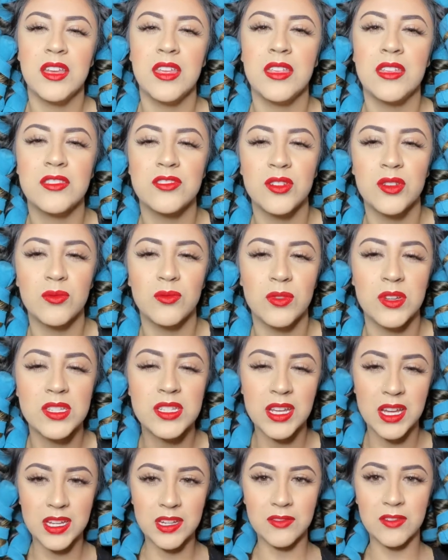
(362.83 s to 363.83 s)
So it was
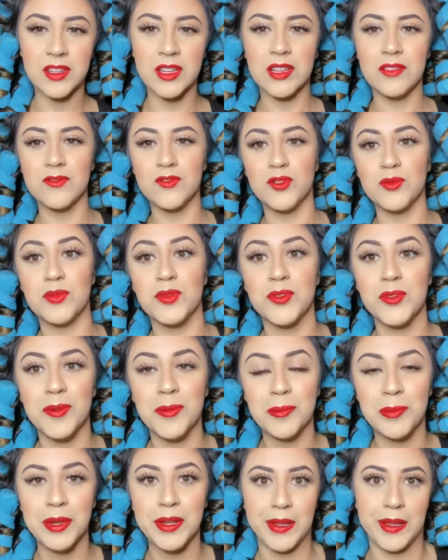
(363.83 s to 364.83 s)
kind of uncomfortable,
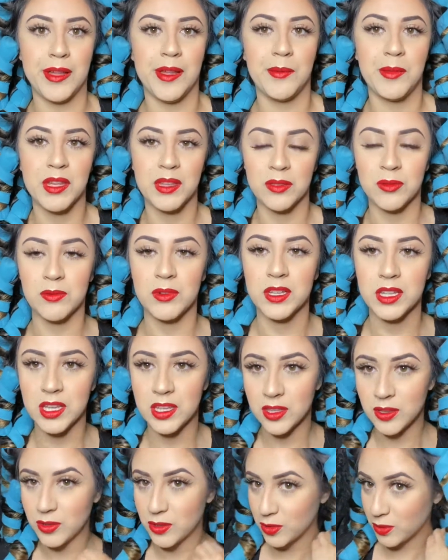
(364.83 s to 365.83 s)
but I mean, what can
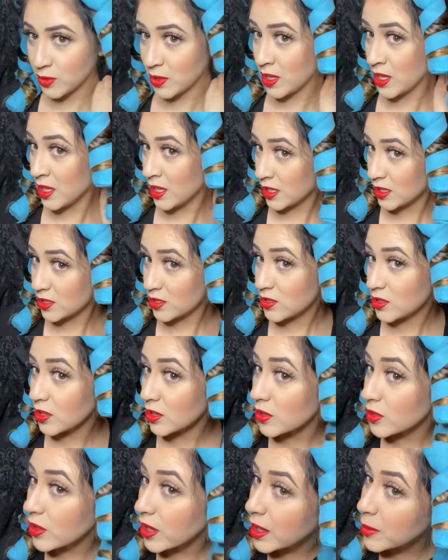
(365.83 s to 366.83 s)
you do?
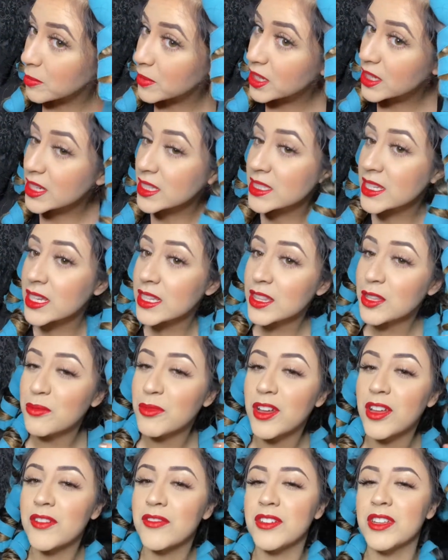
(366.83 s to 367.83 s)
So I'm gonna take them
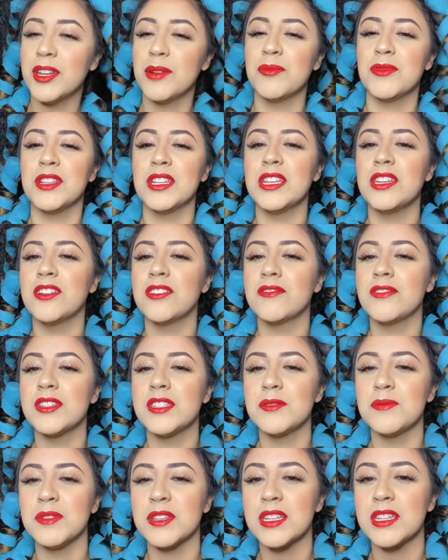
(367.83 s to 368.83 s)
off, and I'm really nervous
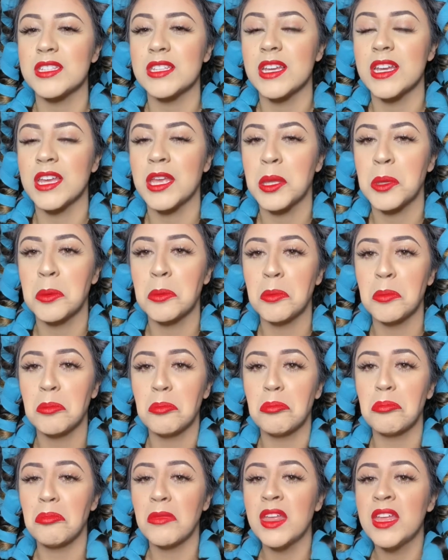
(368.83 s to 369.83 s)
because
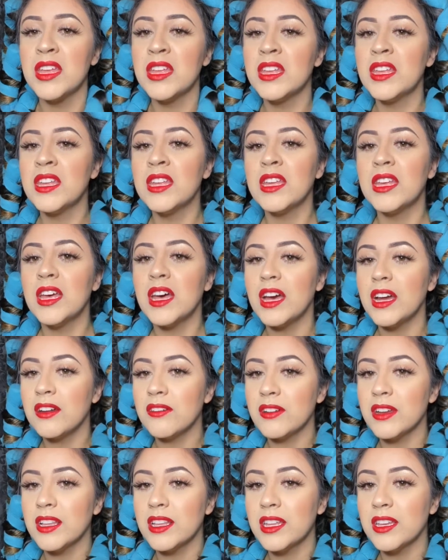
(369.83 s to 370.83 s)
I
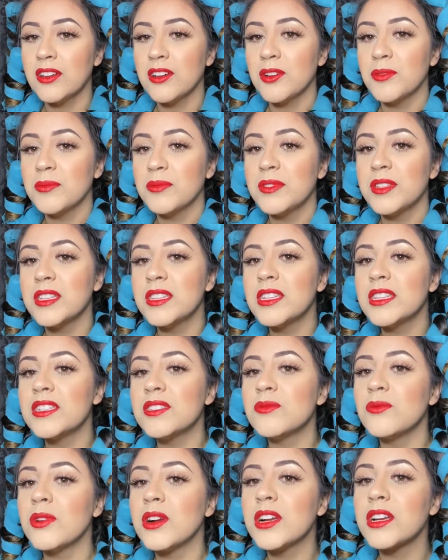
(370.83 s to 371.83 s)
really hope that this
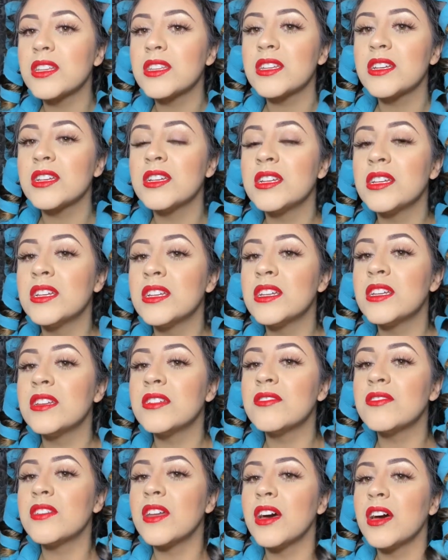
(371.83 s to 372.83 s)
worked. If
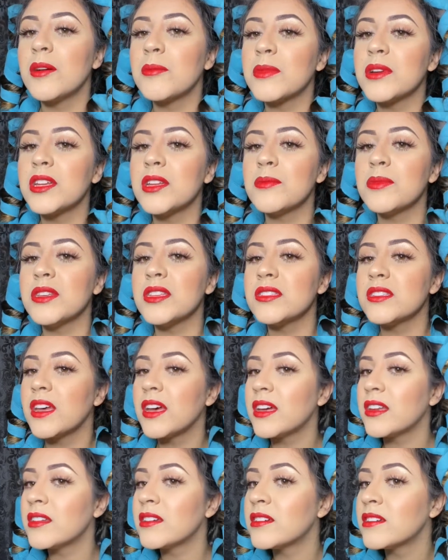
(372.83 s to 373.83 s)
not, I'm gonna be sad.